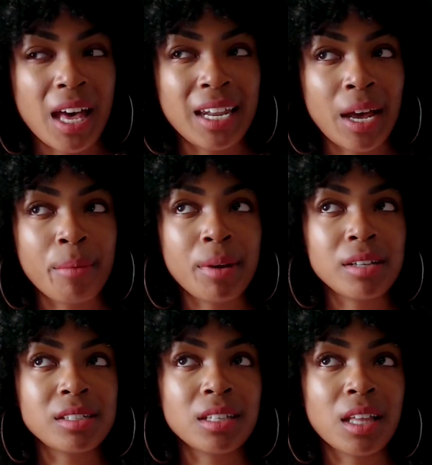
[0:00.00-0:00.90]
Now, I'm
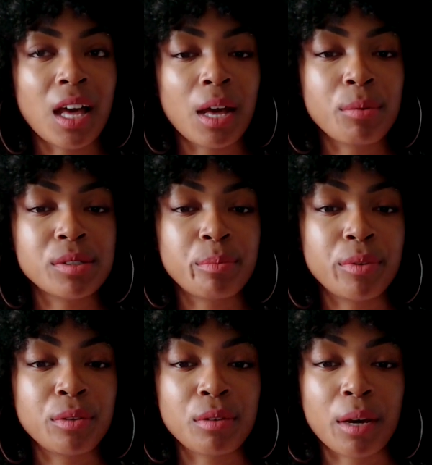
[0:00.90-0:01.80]
not saying like I was
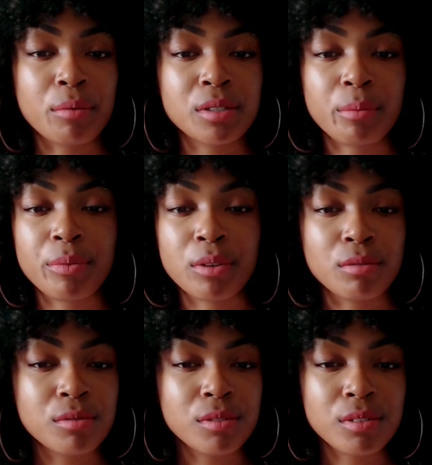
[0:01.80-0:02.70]
bu- I was
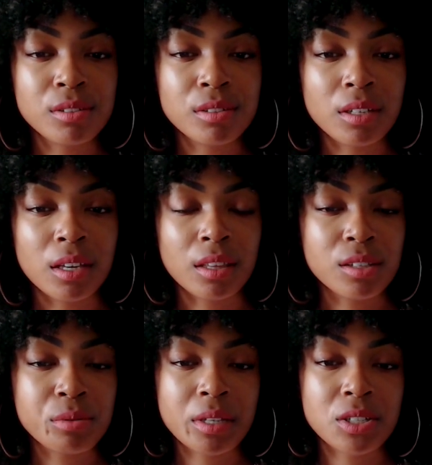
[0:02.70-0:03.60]
abused in
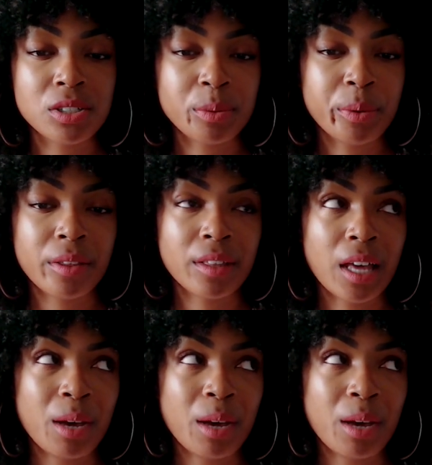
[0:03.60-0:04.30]
this relationship or anything,